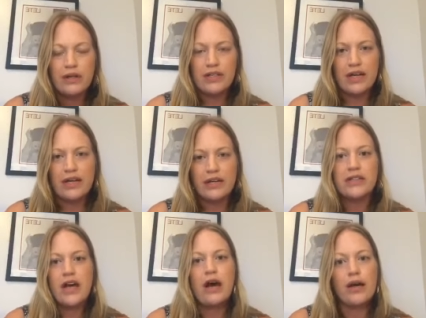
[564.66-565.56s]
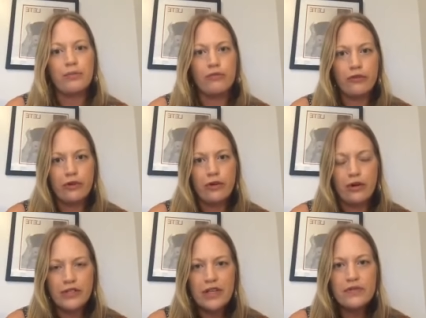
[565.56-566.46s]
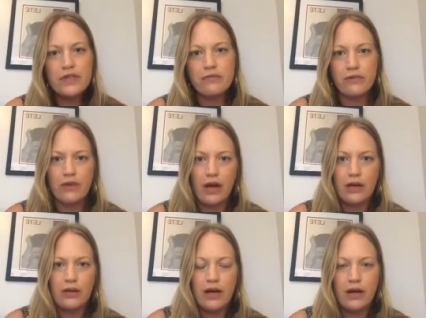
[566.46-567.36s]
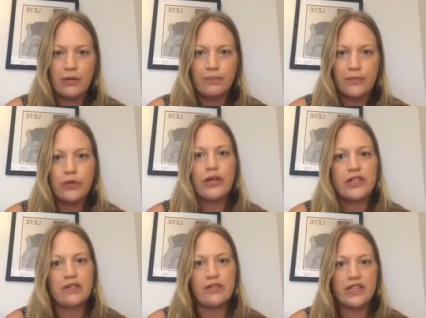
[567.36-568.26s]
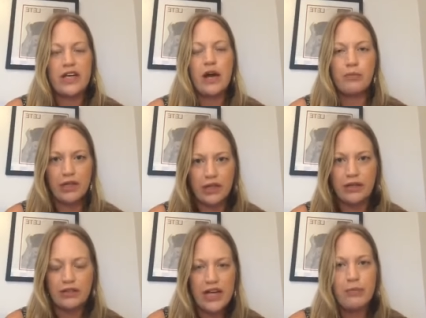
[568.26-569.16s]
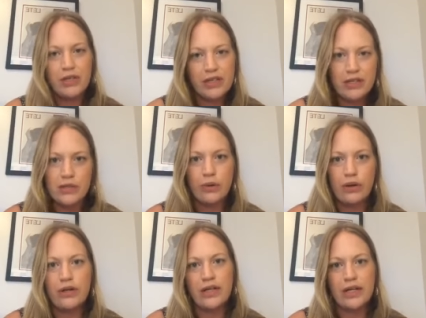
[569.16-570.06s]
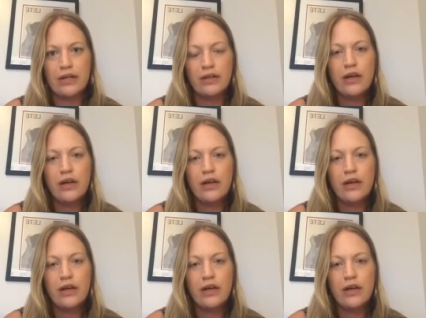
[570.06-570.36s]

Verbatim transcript: taken time for ourselves and for that um, creativity, tapping tapping into our innate